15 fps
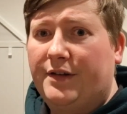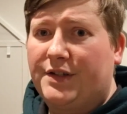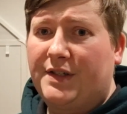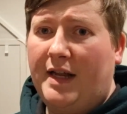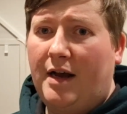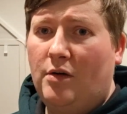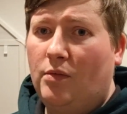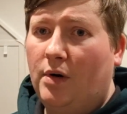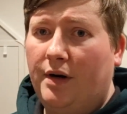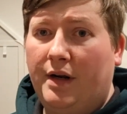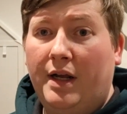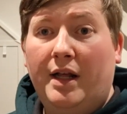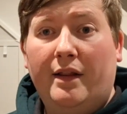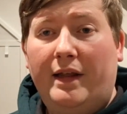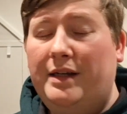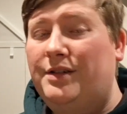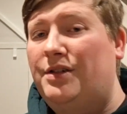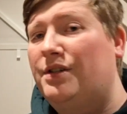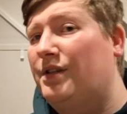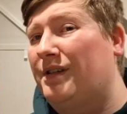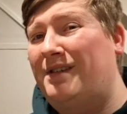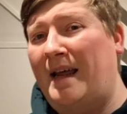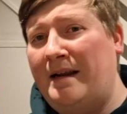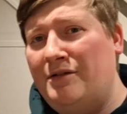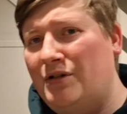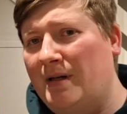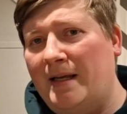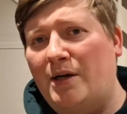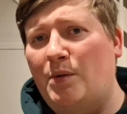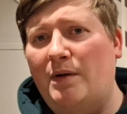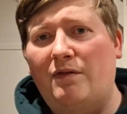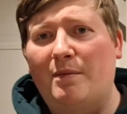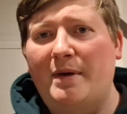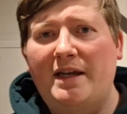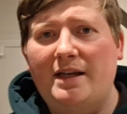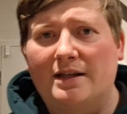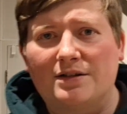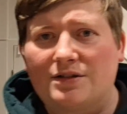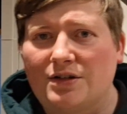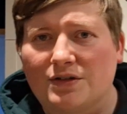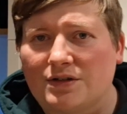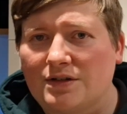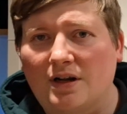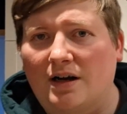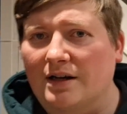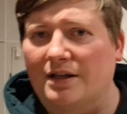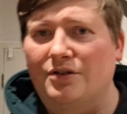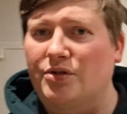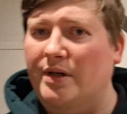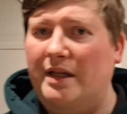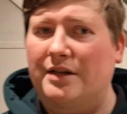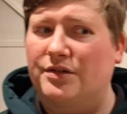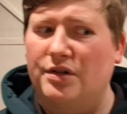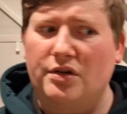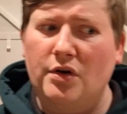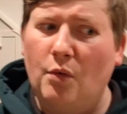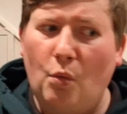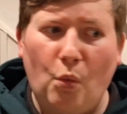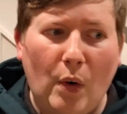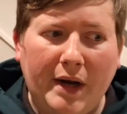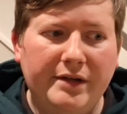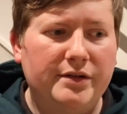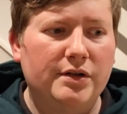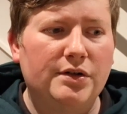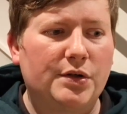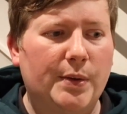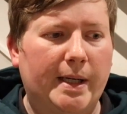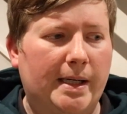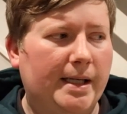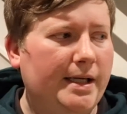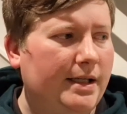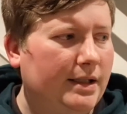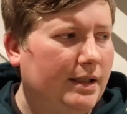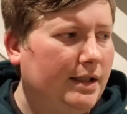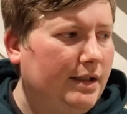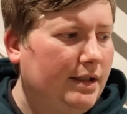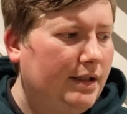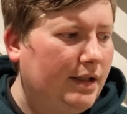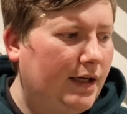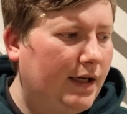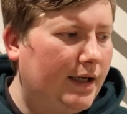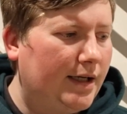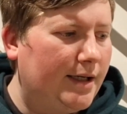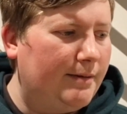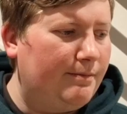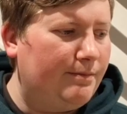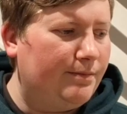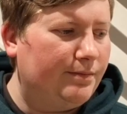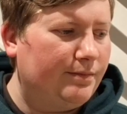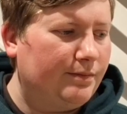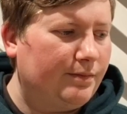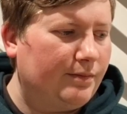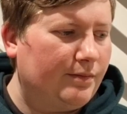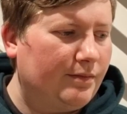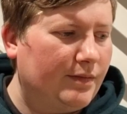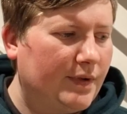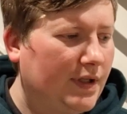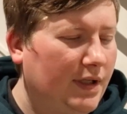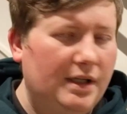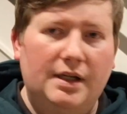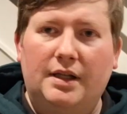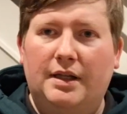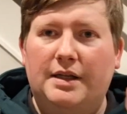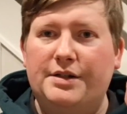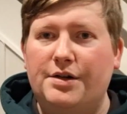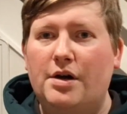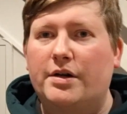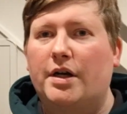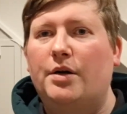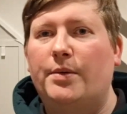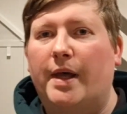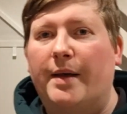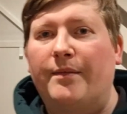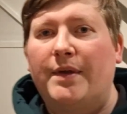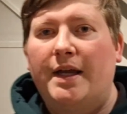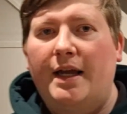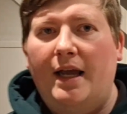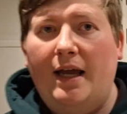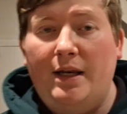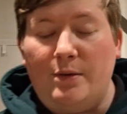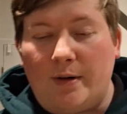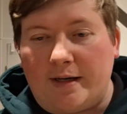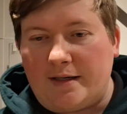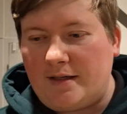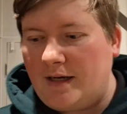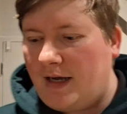the stout one, that's just a danger liquid for me. That's just, I can drink that too way too quickly. Let's not go there. Anyway,